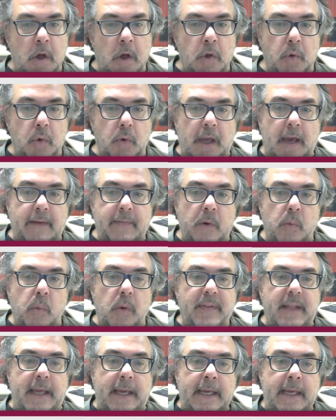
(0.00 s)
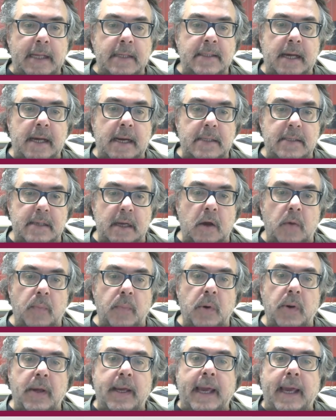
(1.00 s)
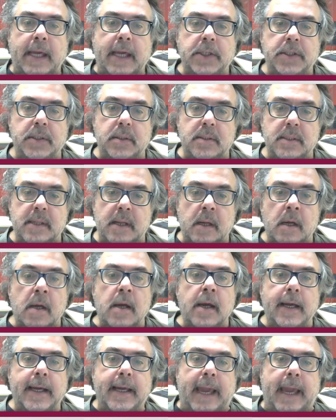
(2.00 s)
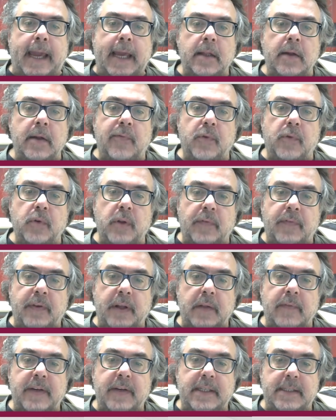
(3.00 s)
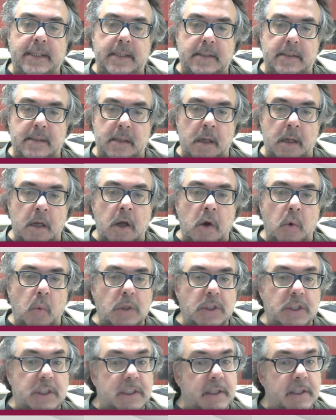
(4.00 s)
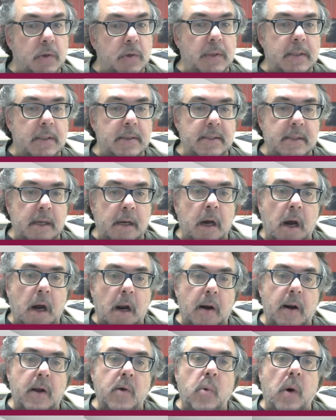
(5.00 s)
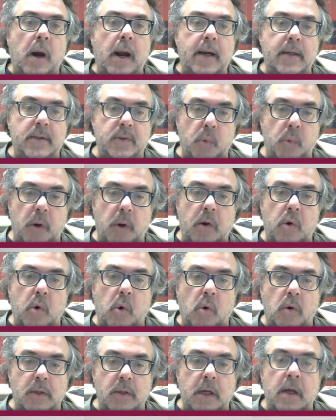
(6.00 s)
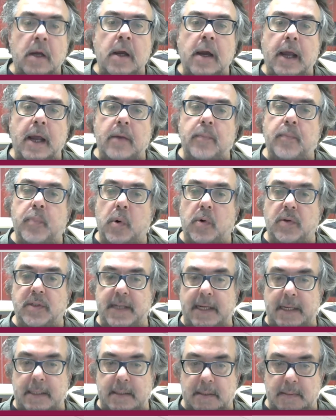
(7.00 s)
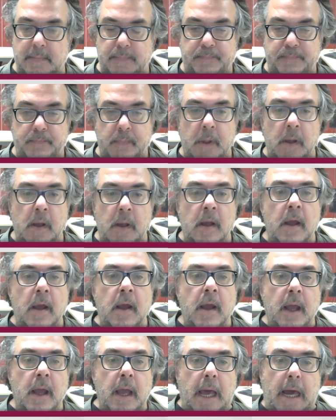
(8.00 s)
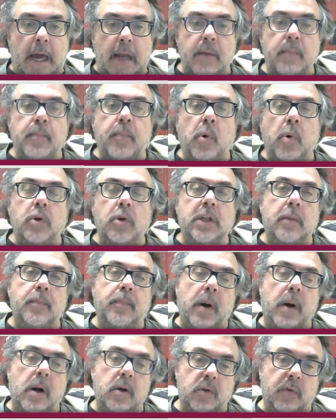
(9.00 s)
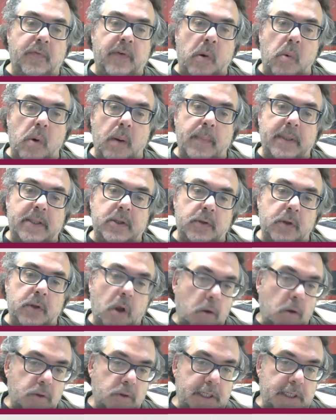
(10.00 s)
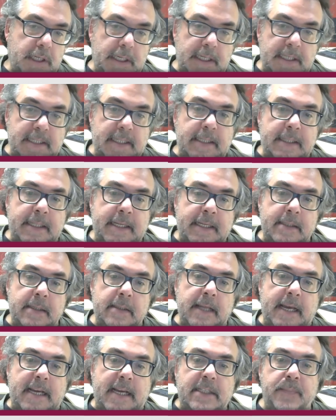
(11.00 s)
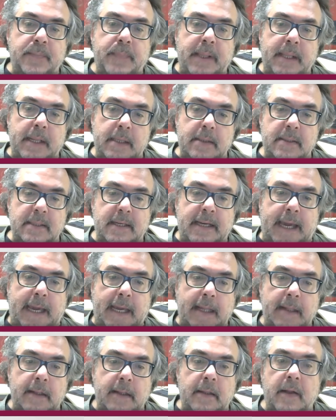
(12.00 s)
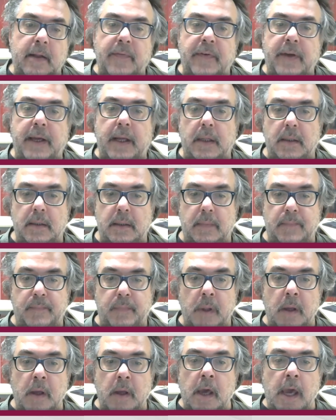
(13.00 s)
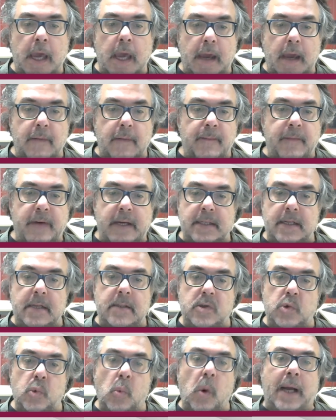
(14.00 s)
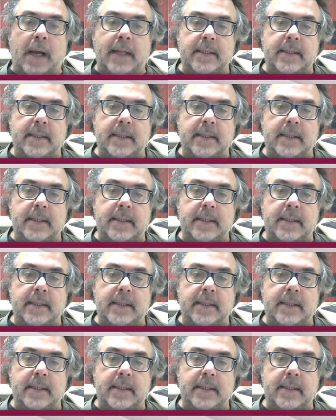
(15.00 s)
together with the insights and communications gained through the field visits, which students are required to record and process. An important part of our methodology is indeed the experience gained in the field, in visits, wine